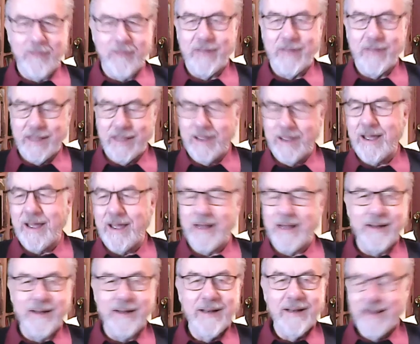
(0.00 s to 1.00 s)
the
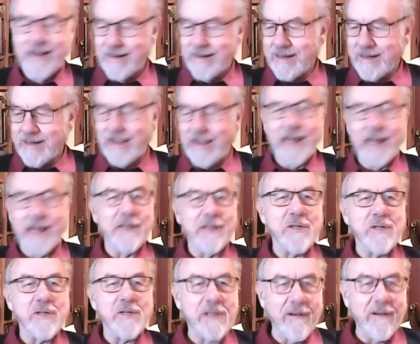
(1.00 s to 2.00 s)
yard. Then he had
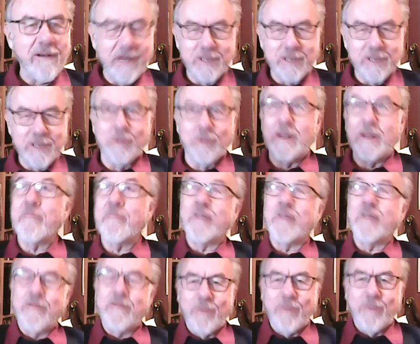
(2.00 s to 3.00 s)
hysterics, thought
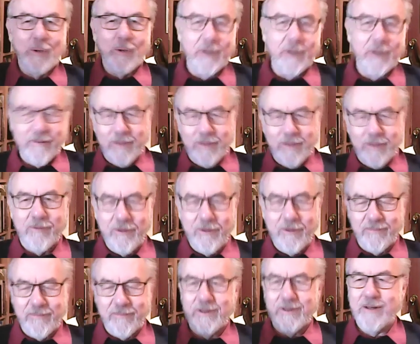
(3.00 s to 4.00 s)
Humphrey had fallen off the
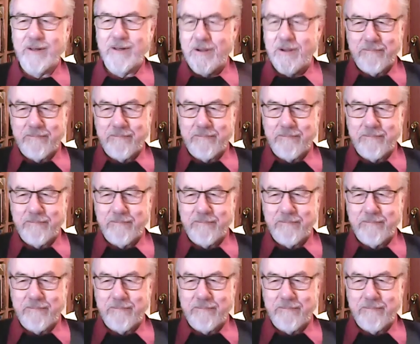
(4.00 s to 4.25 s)
roof and gone